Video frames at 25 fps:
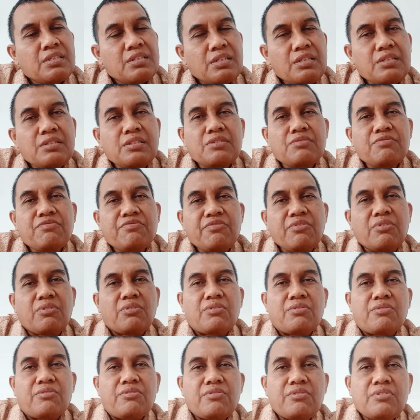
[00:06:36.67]
And then
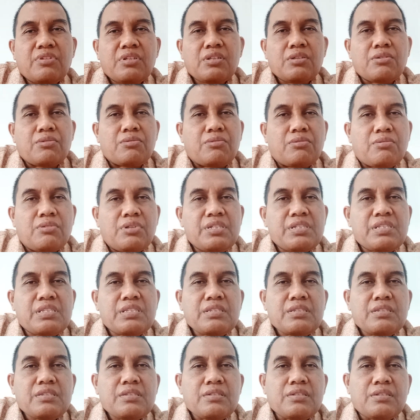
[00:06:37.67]
fourth,
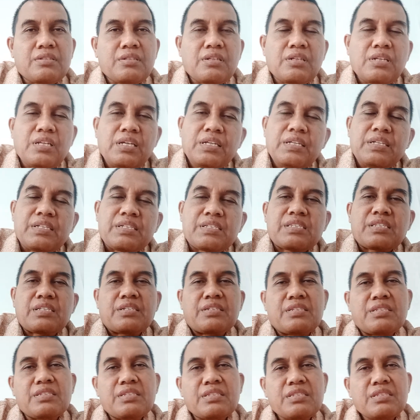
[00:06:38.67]
risk
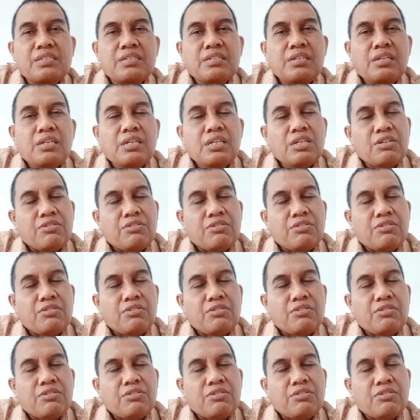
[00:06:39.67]
analysis.